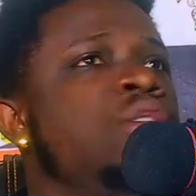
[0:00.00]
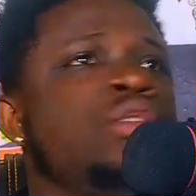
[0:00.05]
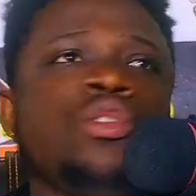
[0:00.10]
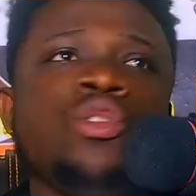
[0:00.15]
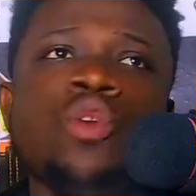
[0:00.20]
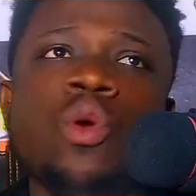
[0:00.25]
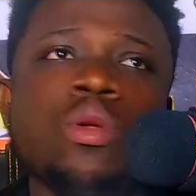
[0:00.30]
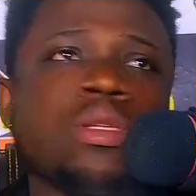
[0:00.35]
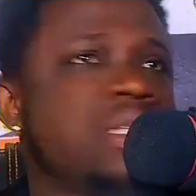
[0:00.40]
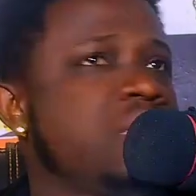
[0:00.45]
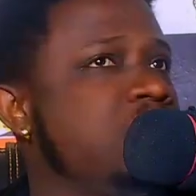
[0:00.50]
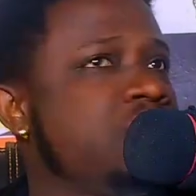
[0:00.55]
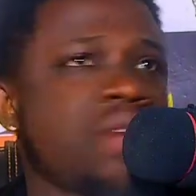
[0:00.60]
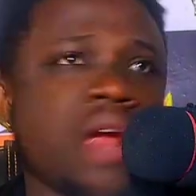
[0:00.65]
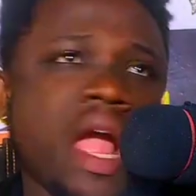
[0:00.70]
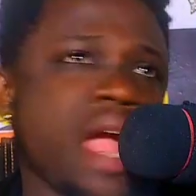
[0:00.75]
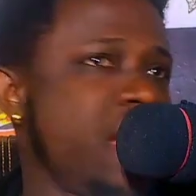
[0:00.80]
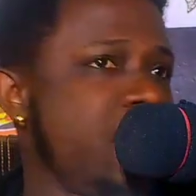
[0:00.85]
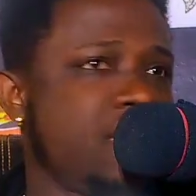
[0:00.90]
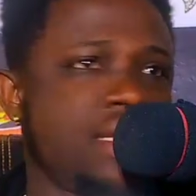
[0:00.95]
Don't
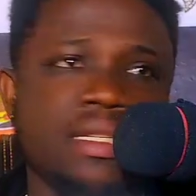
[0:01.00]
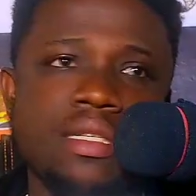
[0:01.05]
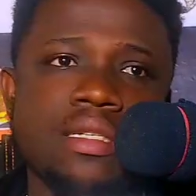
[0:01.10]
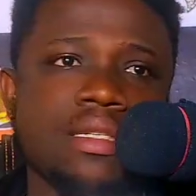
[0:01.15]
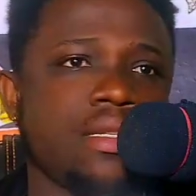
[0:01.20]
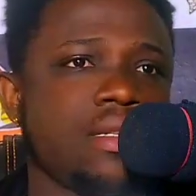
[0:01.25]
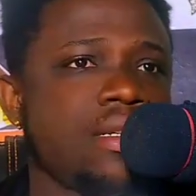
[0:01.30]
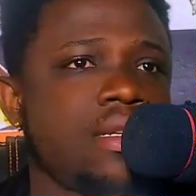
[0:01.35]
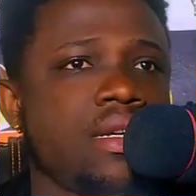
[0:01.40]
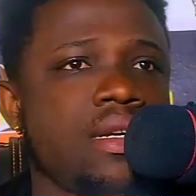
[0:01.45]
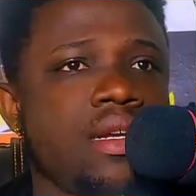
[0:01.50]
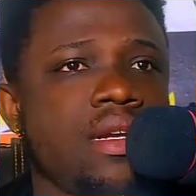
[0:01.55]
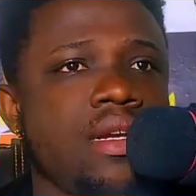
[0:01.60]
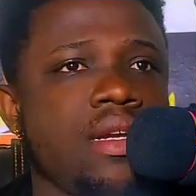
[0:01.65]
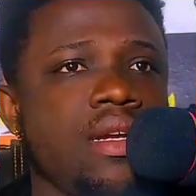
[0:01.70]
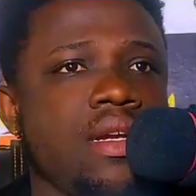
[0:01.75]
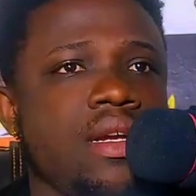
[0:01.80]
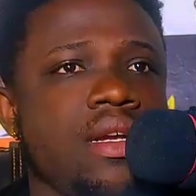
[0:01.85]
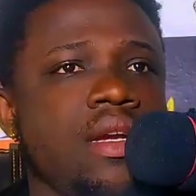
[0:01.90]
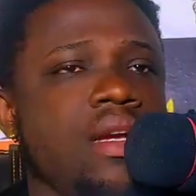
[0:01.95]
try it.
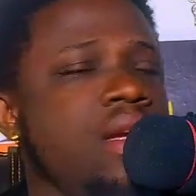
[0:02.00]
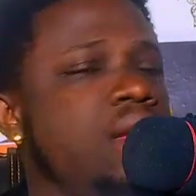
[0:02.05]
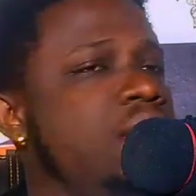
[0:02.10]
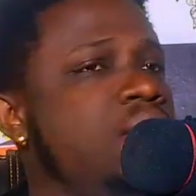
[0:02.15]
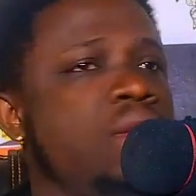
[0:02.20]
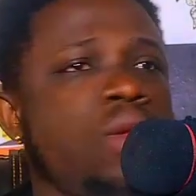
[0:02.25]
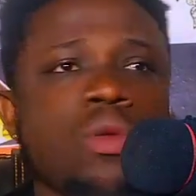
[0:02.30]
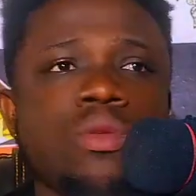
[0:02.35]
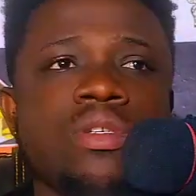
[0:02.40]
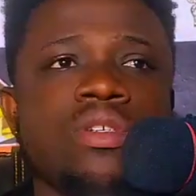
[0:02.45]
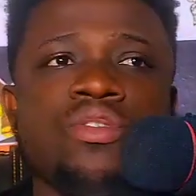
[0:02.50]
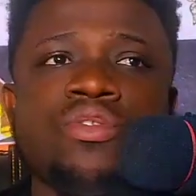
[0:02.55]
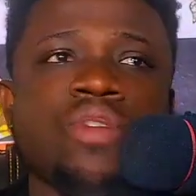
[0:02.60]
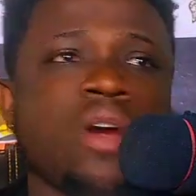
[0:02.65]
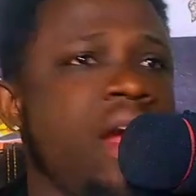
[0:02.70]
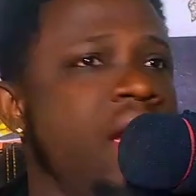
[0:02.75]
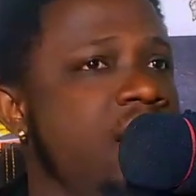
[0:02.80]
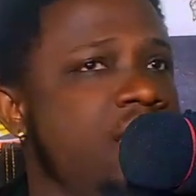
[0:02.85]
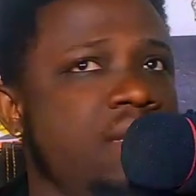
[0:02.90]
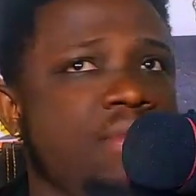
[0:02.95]
Don't
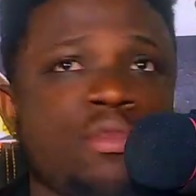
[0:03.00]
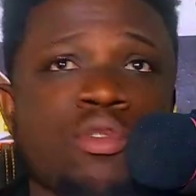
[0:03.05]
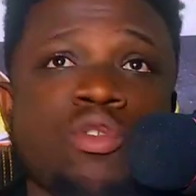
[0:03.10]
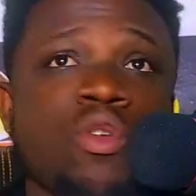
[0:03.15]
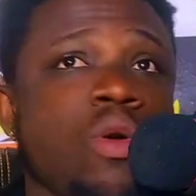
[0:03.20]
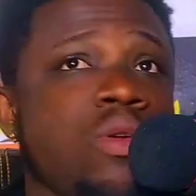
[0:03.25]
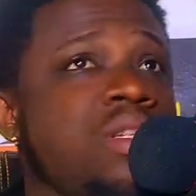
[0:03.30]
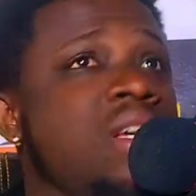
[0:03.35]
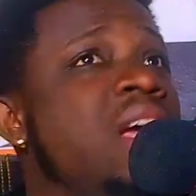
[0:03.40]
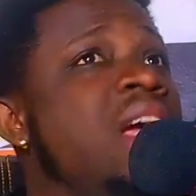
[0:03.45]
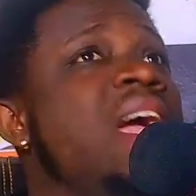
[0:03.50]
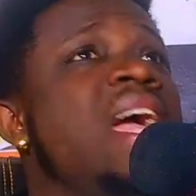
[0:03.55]
try it because